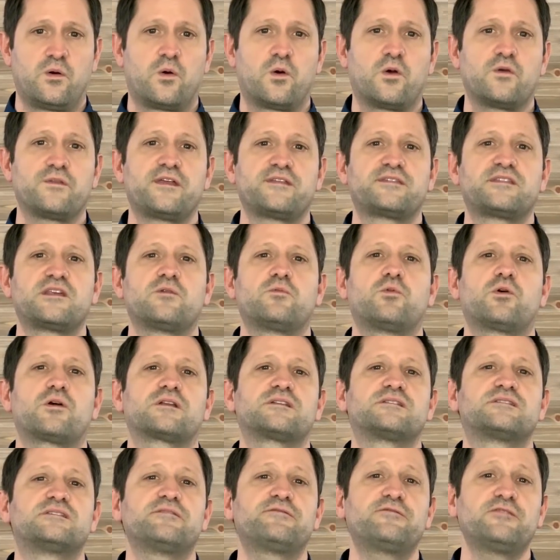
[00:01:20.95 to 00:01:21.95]
or that they
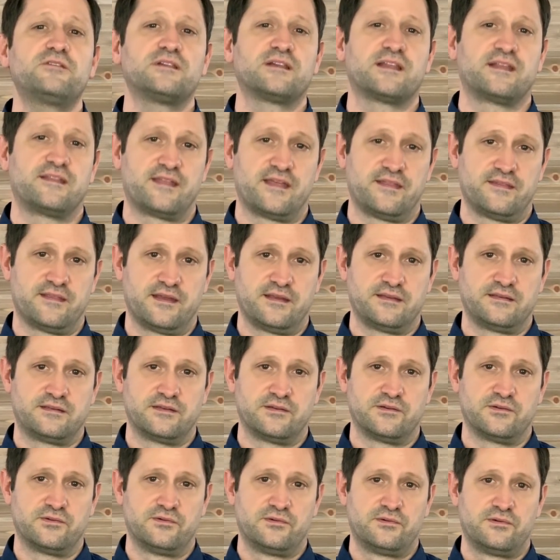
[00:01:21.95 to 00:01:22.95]
work differently than they do.